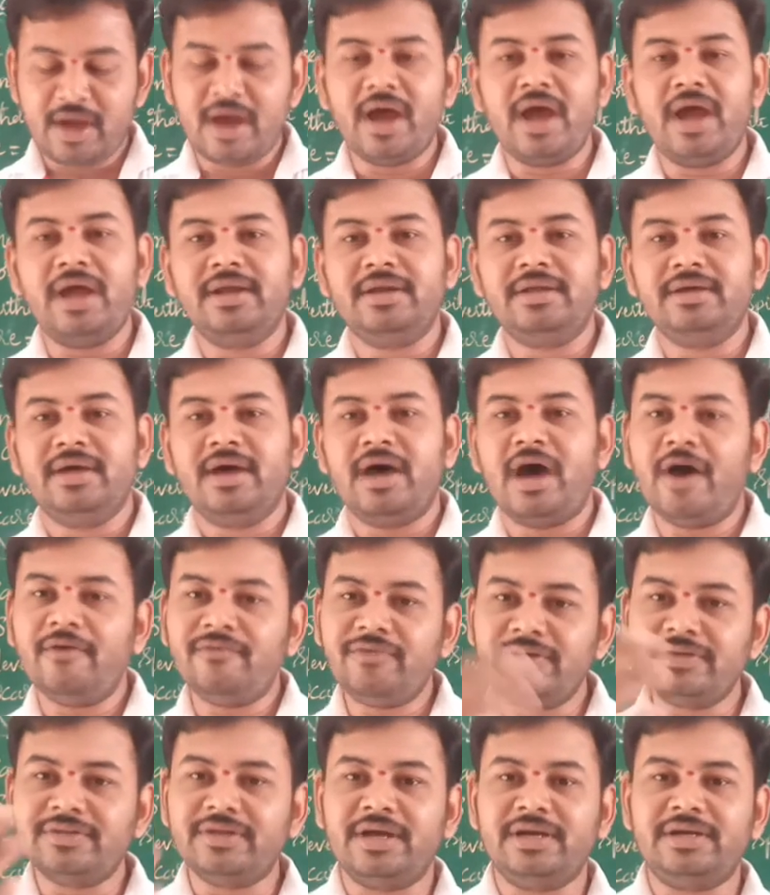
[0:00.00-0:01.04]
and
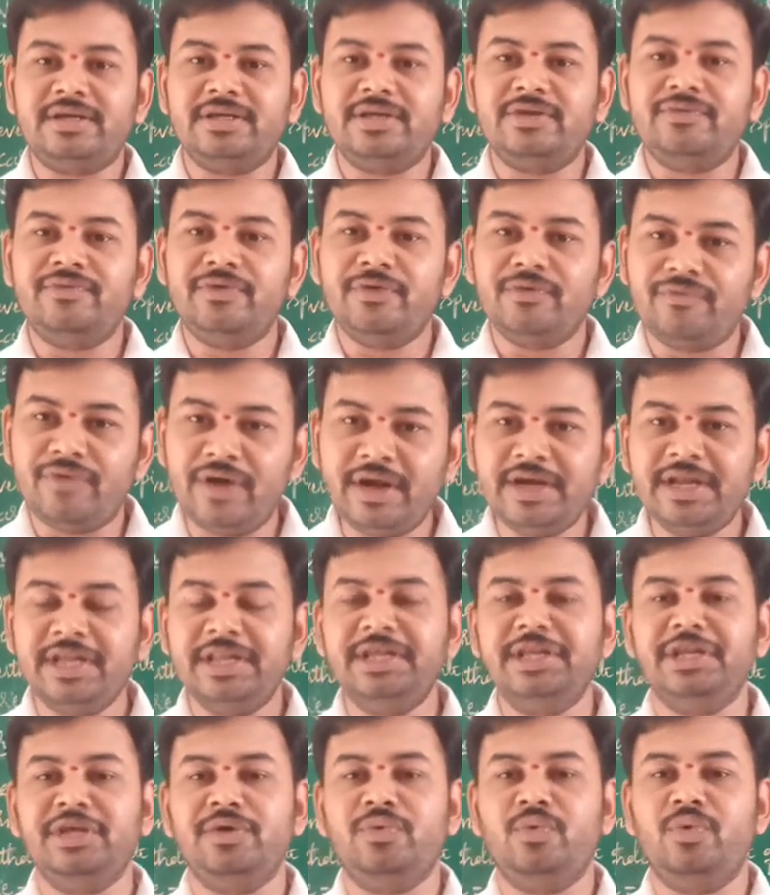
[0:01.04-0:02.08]
after that, if you find
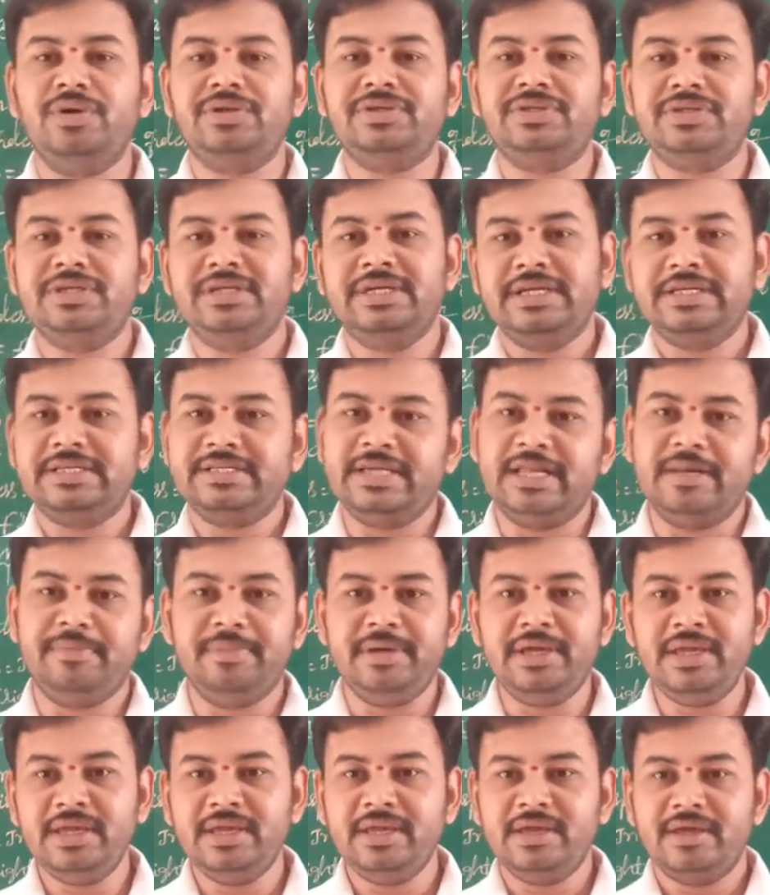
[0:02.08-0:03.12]
any new words, tell
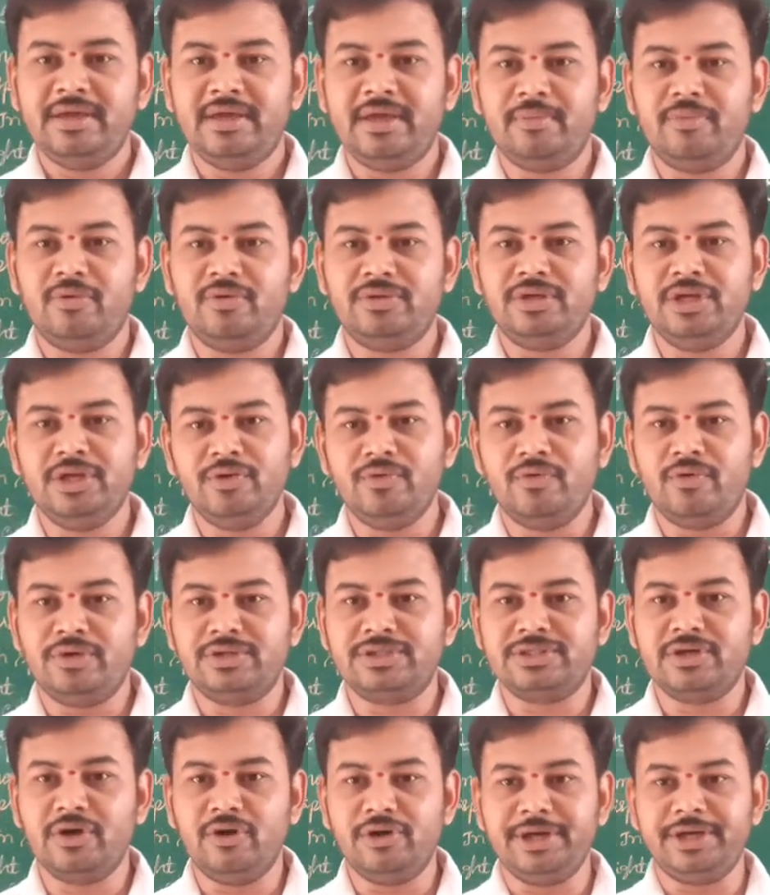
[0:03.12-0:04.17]
me about the new
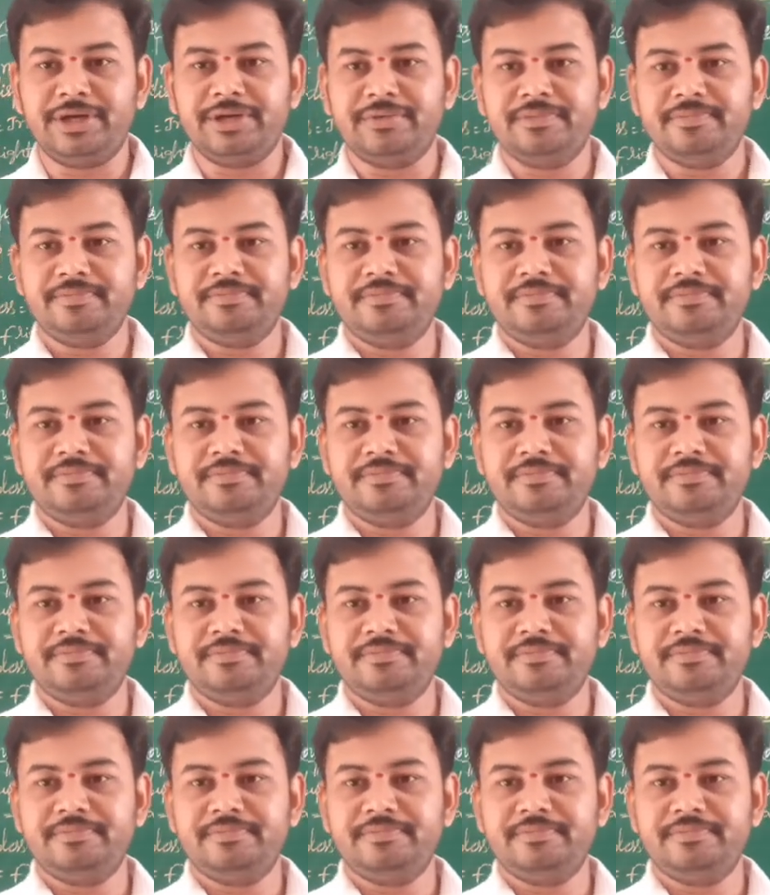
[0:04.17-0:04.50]
words. Got it?